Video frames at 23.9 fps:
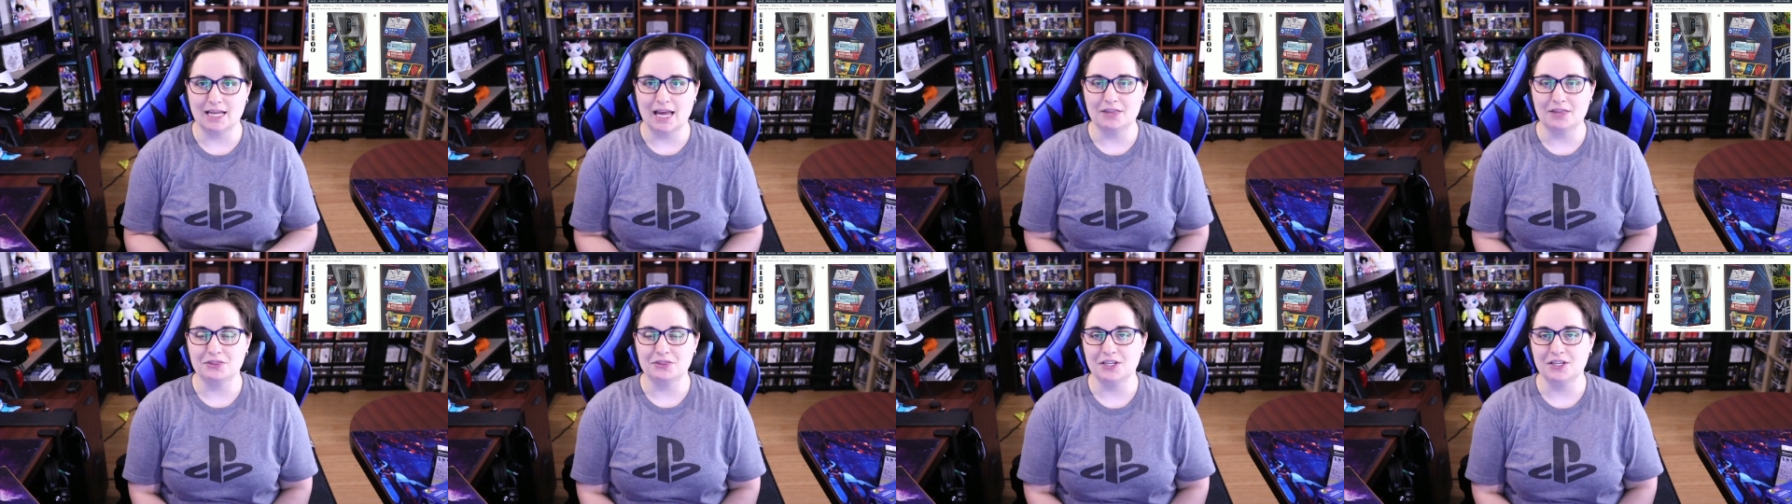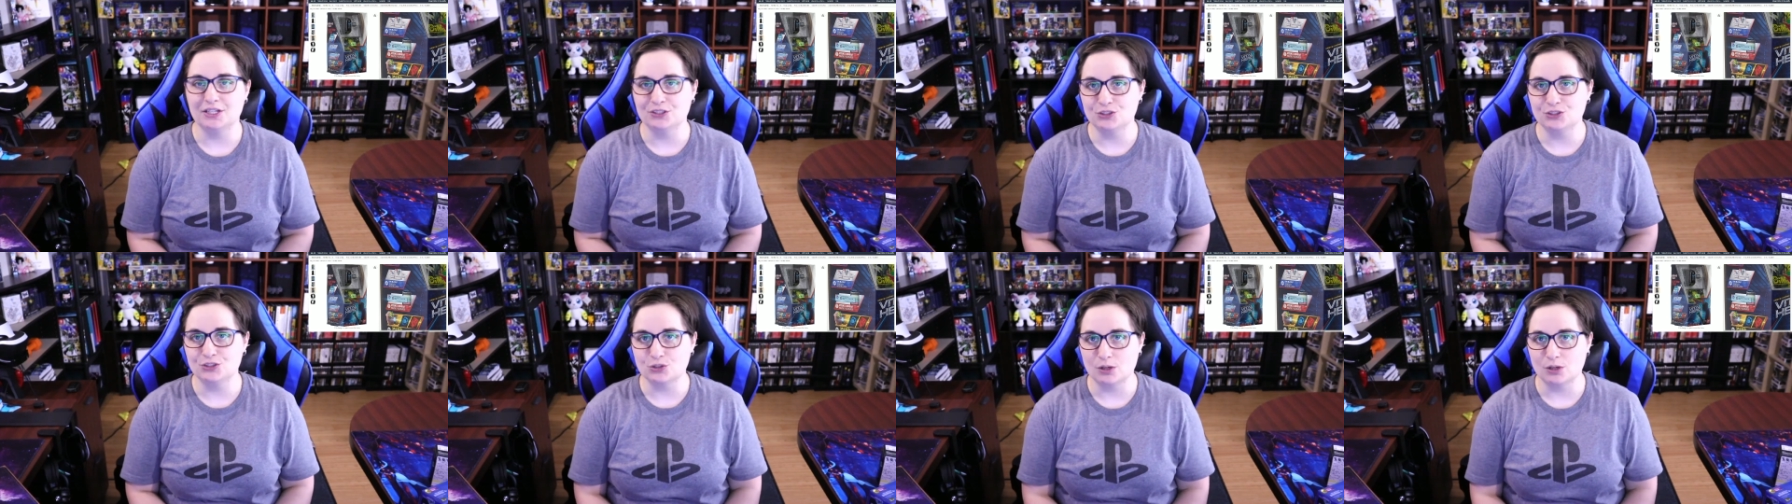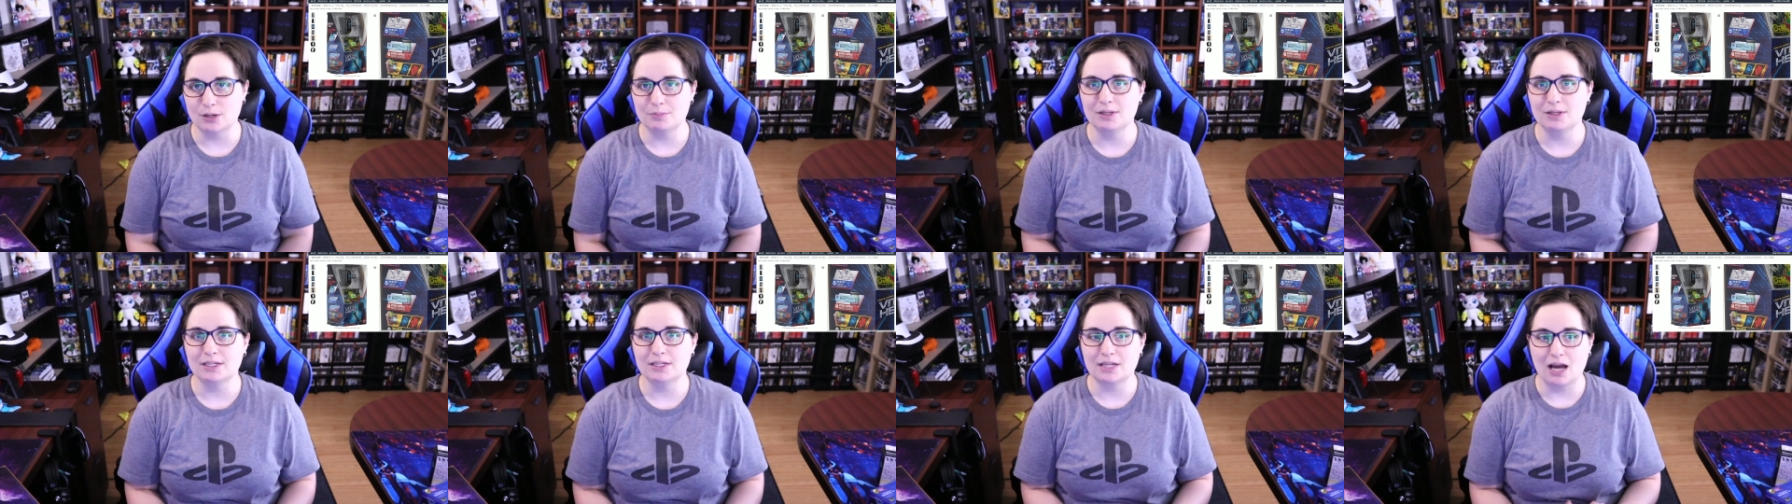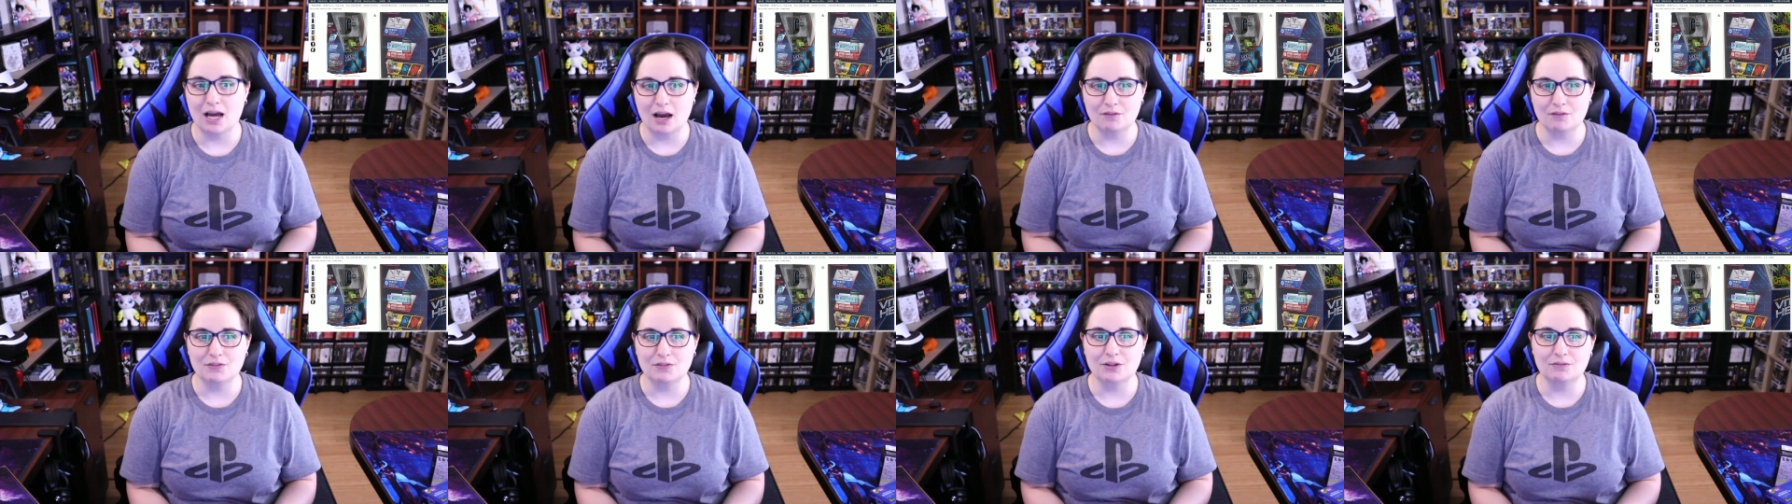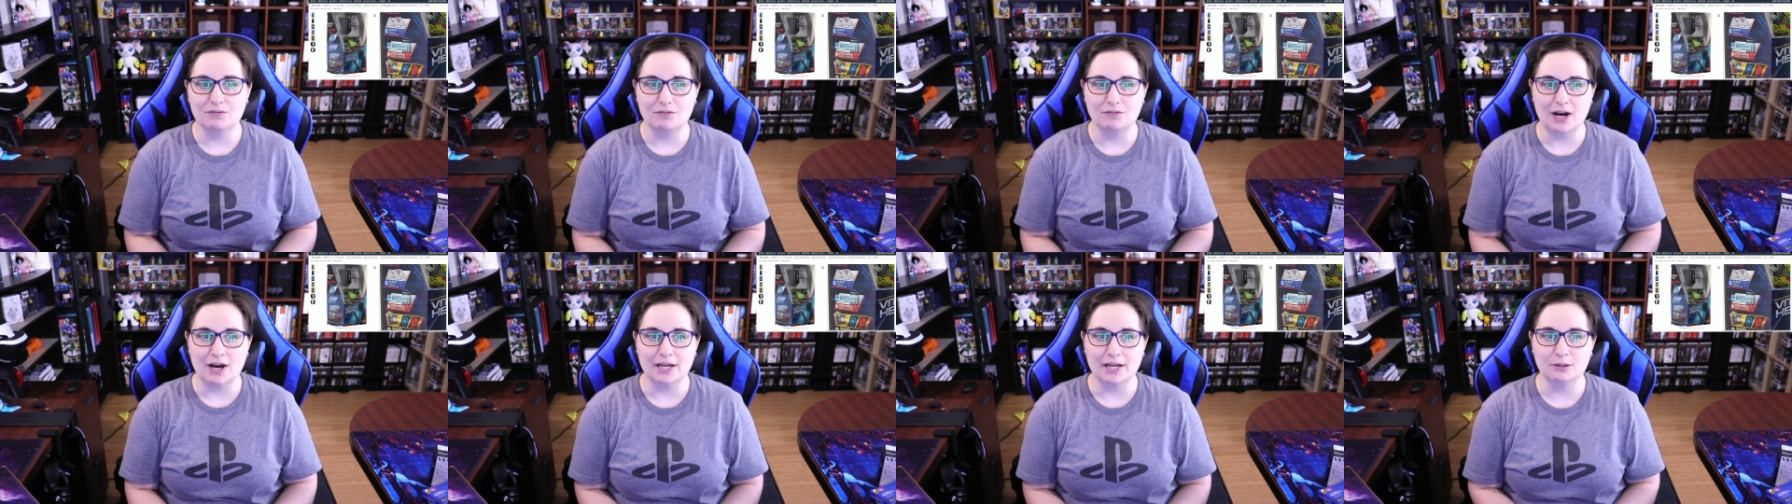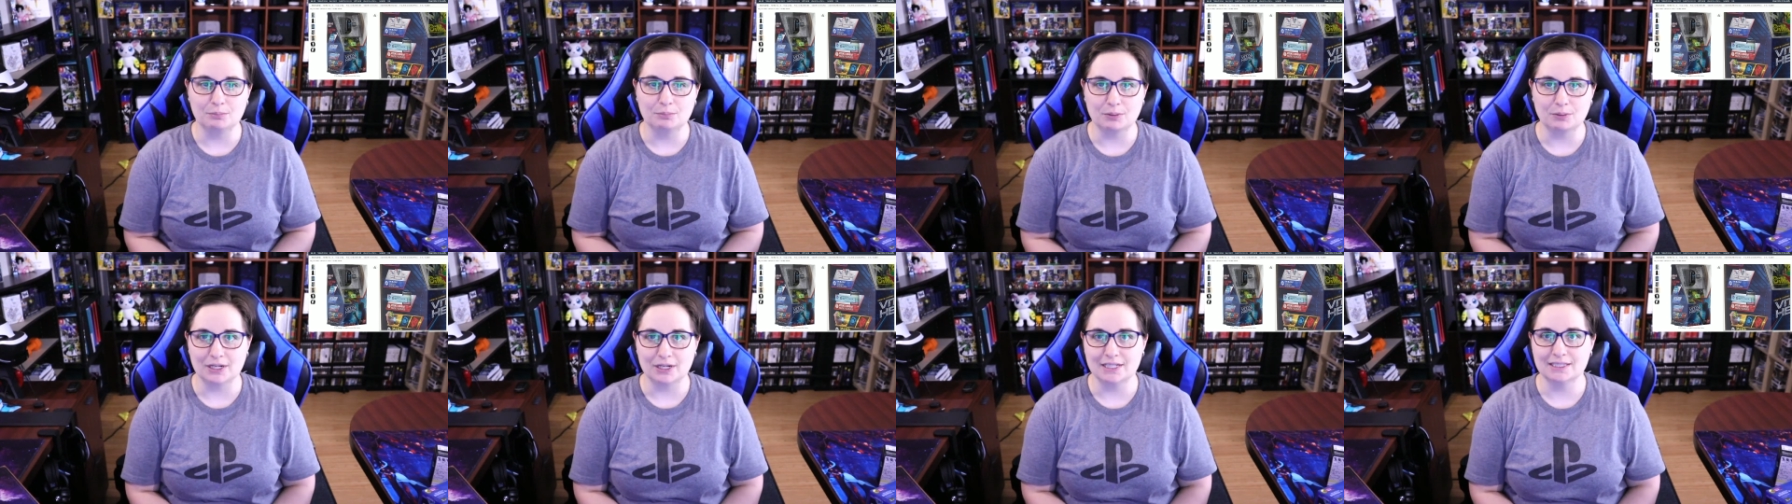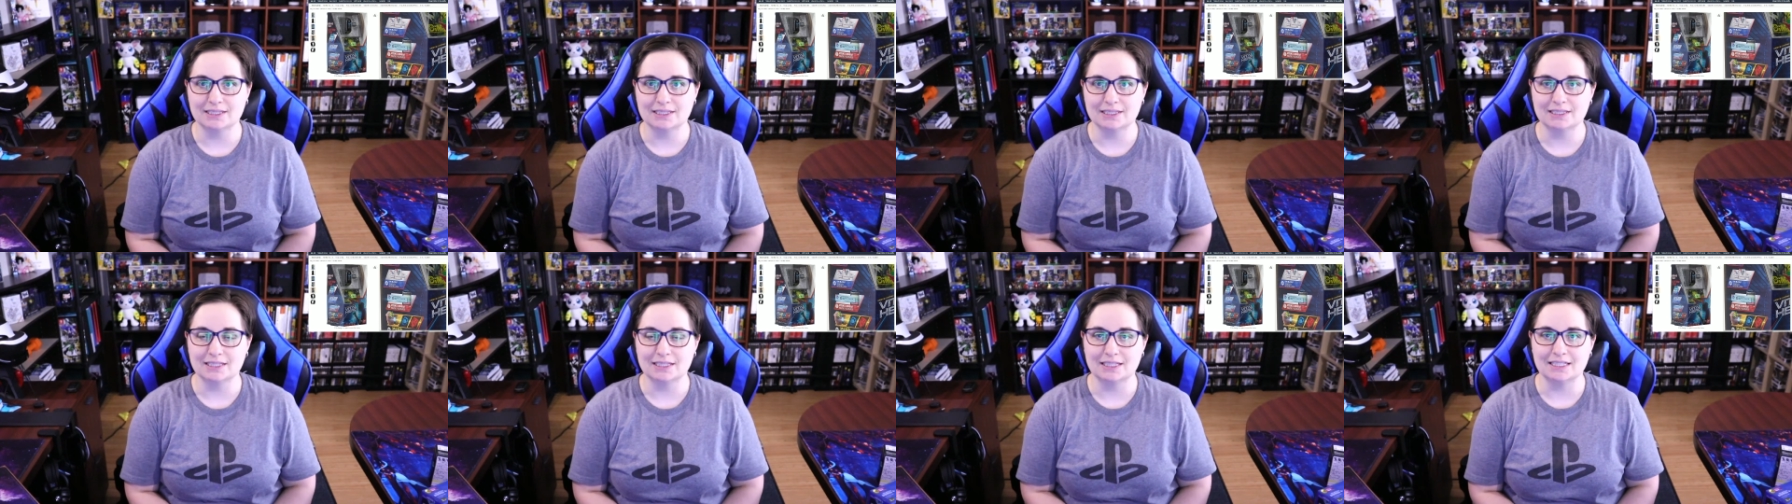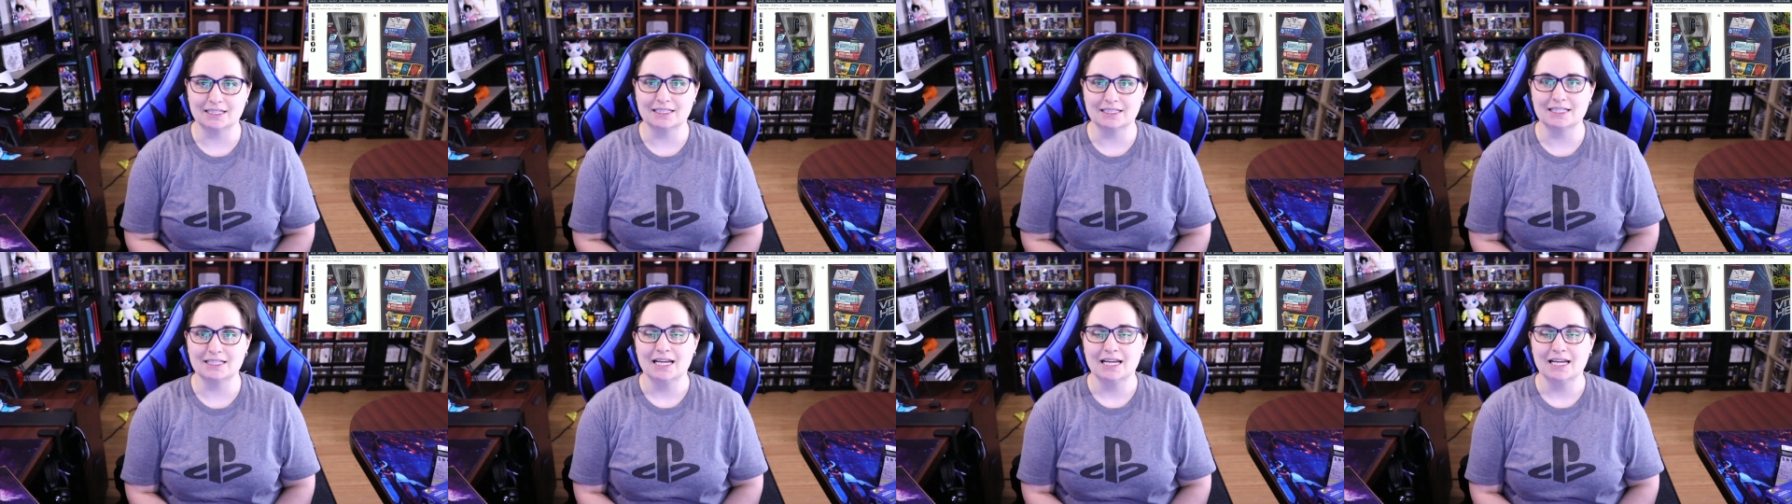and the enjoyment of the Vital Bracelet